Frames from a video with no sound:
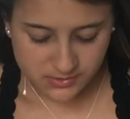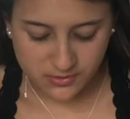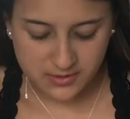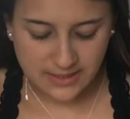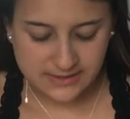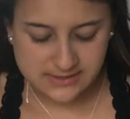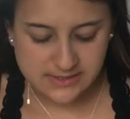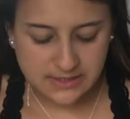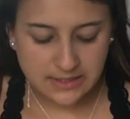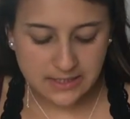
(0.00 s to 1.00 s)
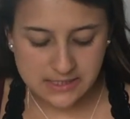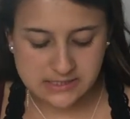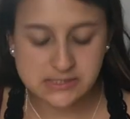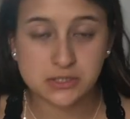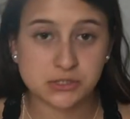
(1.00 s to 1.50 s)
So the next thing
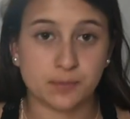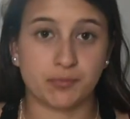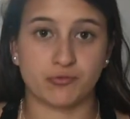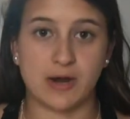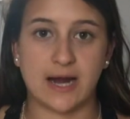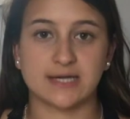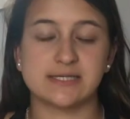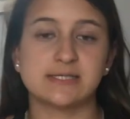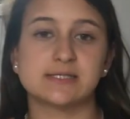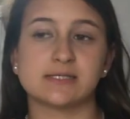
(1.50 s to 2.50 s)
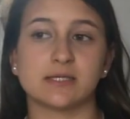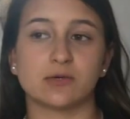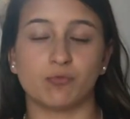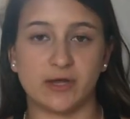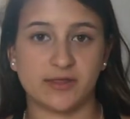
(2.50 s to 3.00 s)
is to practice
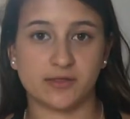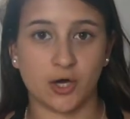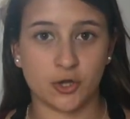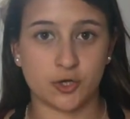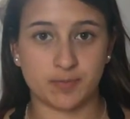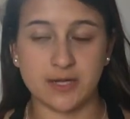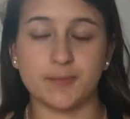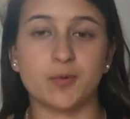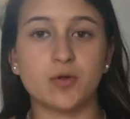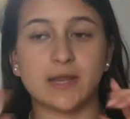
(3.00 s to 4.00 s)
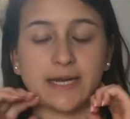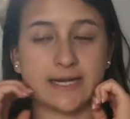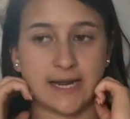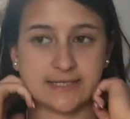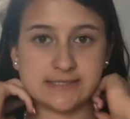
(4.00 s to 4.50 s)
with other people, like
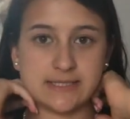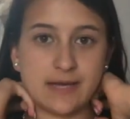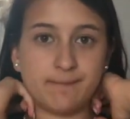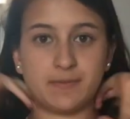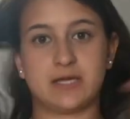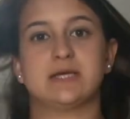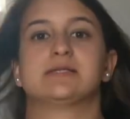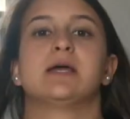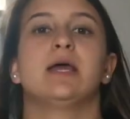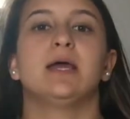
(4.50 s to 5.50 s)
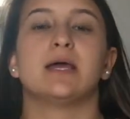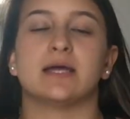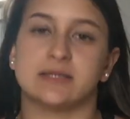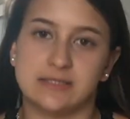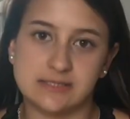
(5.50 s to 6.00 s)
next to them, because
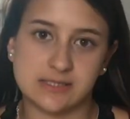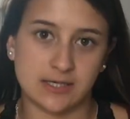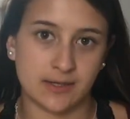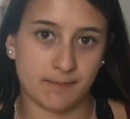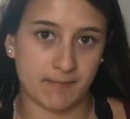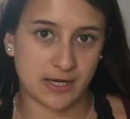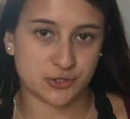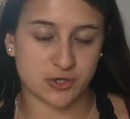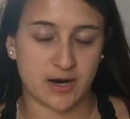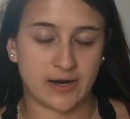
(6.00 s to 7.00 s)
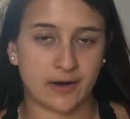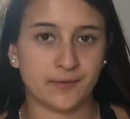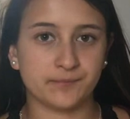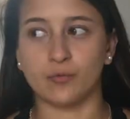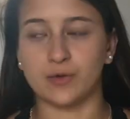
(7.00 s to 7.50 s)
at least in my
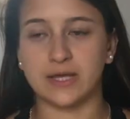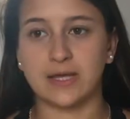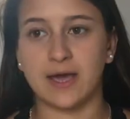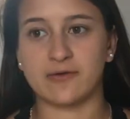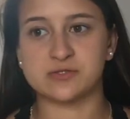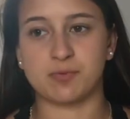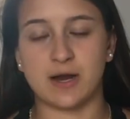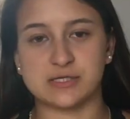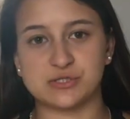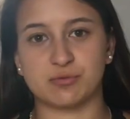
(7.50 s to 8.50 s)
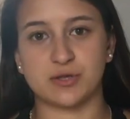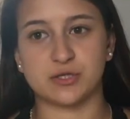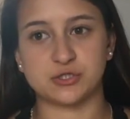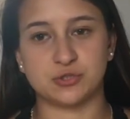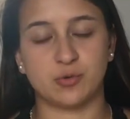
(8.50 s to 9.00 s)
tryout, we have to practice with
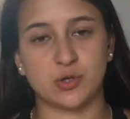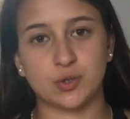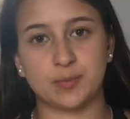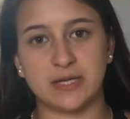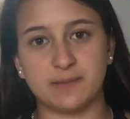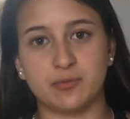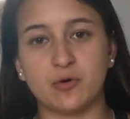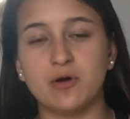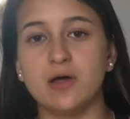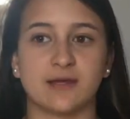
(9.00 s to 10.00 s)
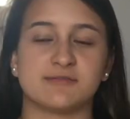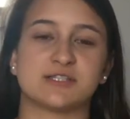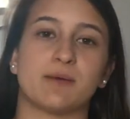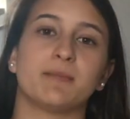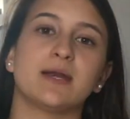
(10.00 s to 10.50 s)
2 other people. If
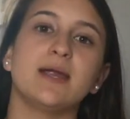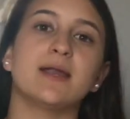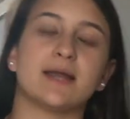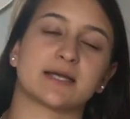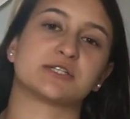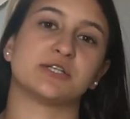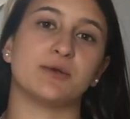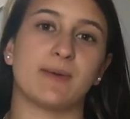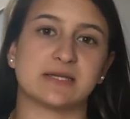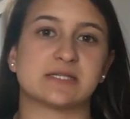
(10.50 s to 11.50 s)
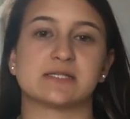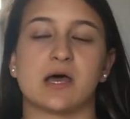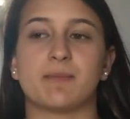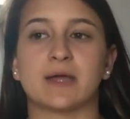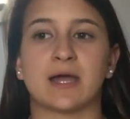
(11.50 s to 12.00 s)
somebody next to you messes
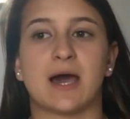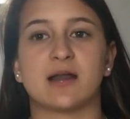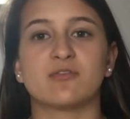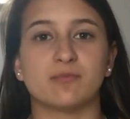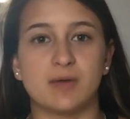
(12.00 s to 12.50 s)
up, it kind of